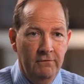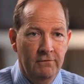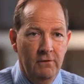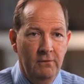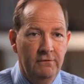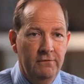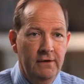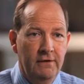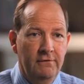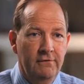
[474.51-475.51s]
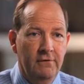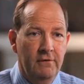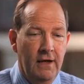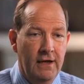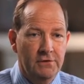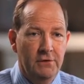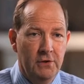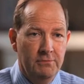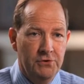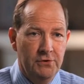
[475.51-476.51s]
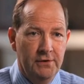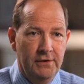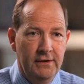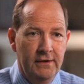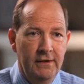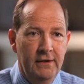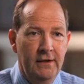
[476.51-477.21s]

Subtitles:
So we see this as an excellent opportunity,